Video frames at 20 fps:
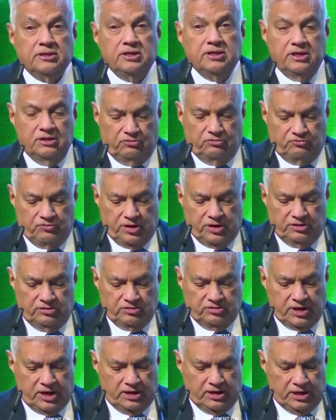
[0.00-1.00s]
These funds
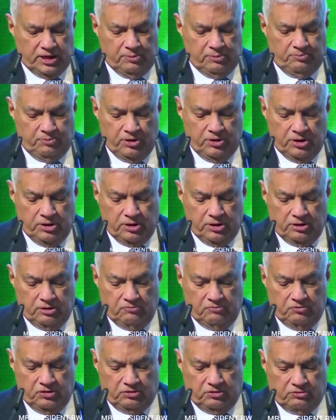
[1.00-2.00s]
can help
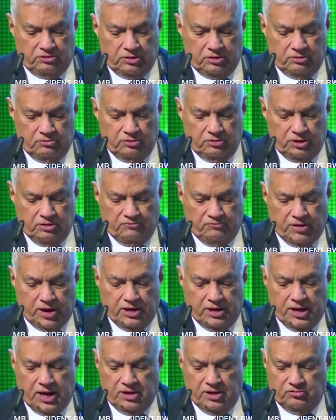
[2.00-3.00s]
with the
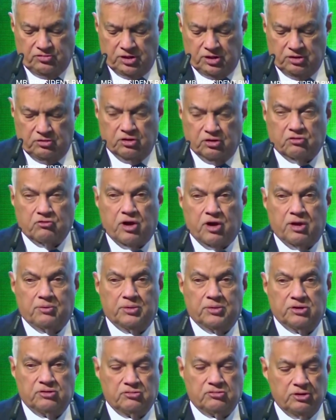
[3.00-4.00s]
financing
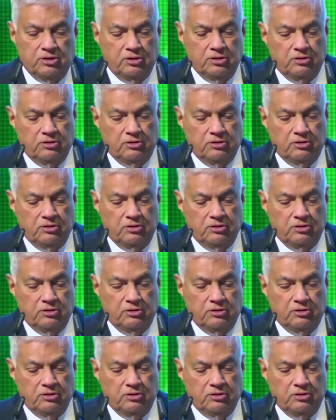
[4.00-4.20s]
requirements